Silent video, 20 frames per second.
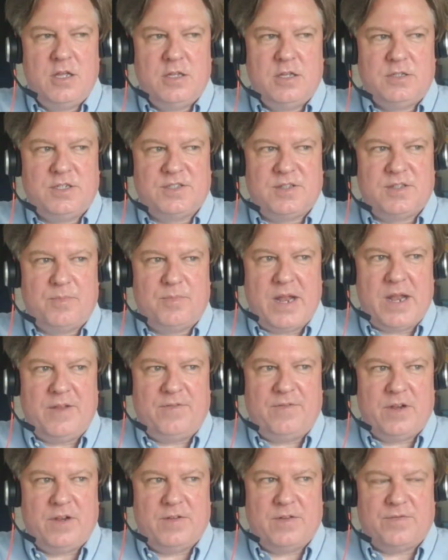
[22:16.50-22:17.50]
just the
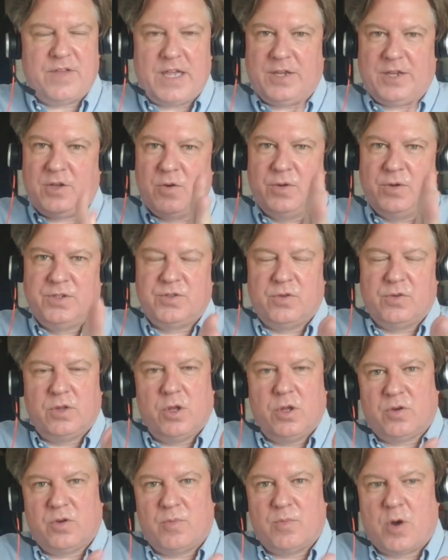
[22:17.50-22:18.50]
benefit of like going to a
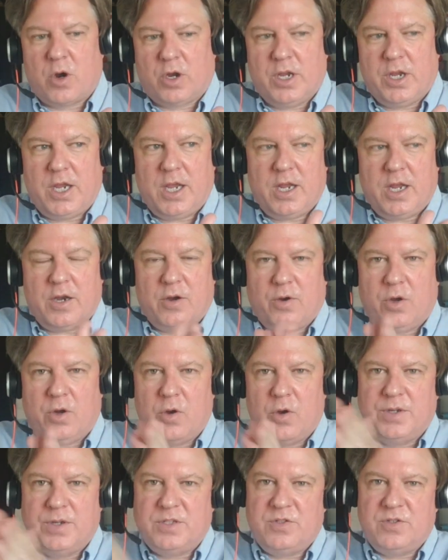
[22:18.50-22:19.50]
local market or
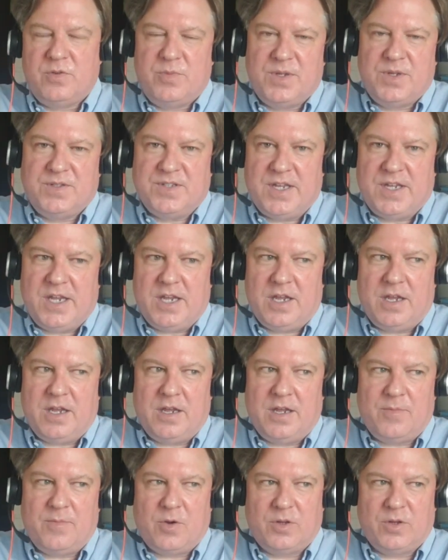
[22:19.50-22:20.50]
going to a
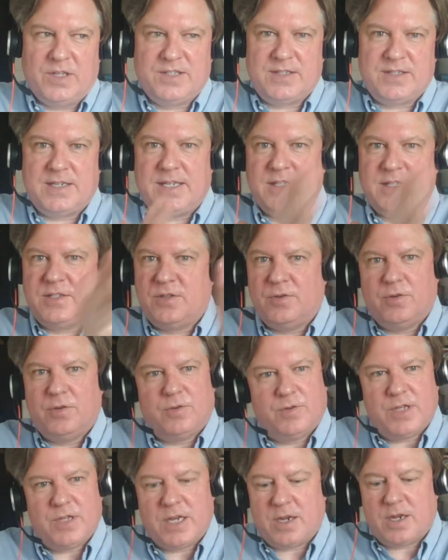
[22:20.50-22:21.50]
museum or listening
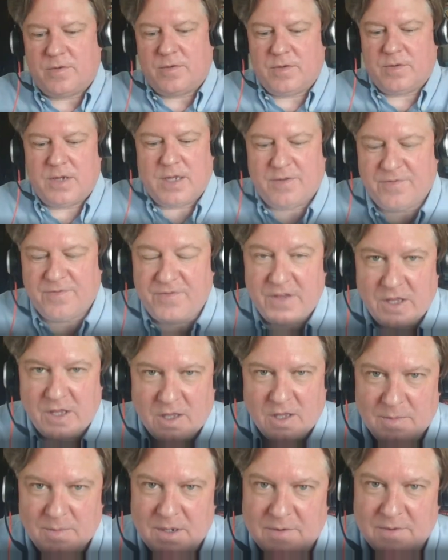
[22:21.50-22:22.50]
to, you know, a
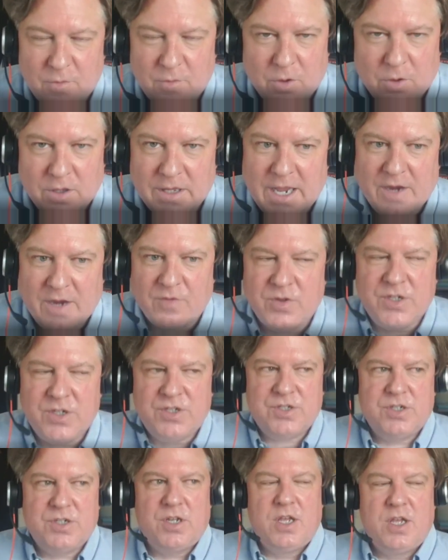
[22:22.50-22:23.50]
film in a foreign
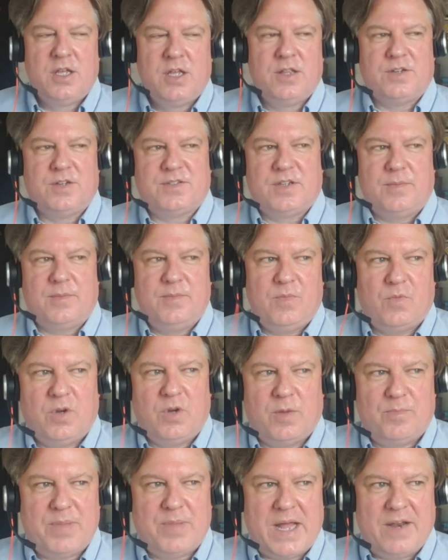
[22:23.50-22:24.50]
language, there's some
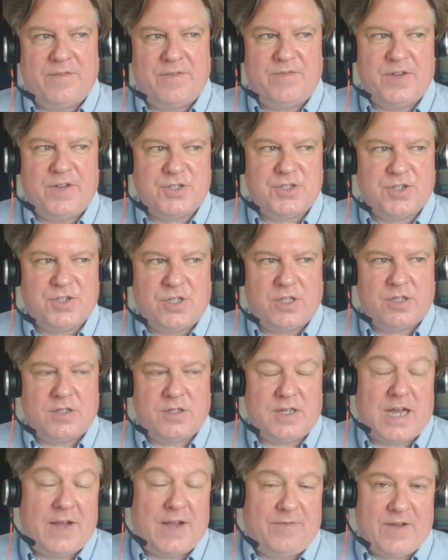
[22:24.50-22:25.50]
real beneficial
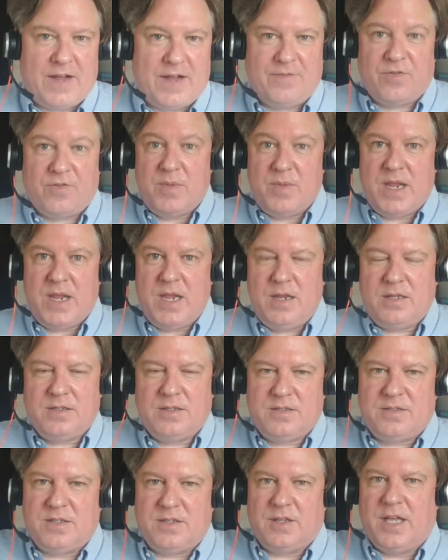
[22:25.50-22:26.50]
I found for me
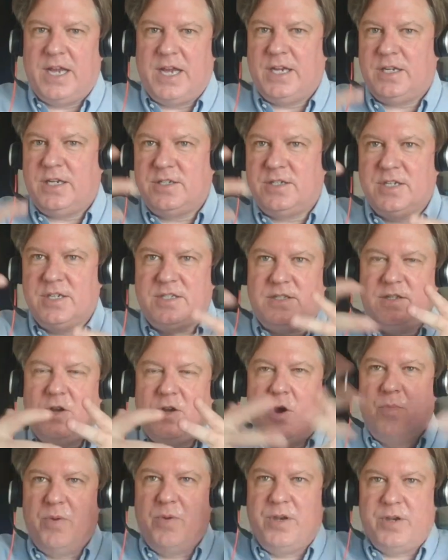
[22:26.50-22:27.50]
to like just
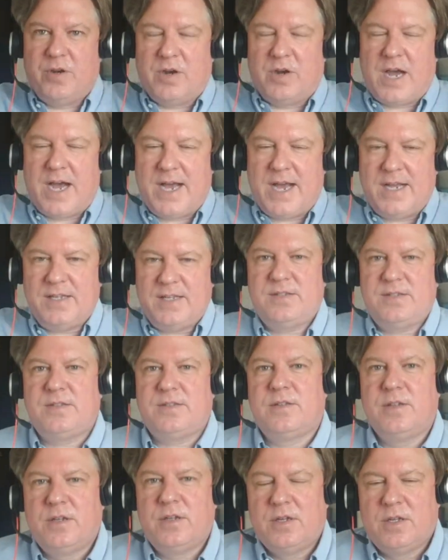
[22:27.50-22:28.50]
open your
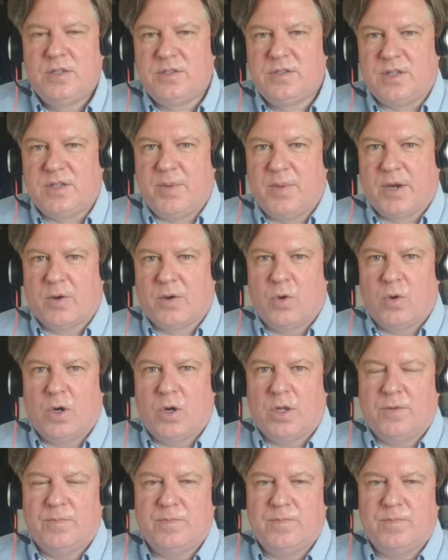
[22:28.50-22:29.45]
eyes to the bigger world.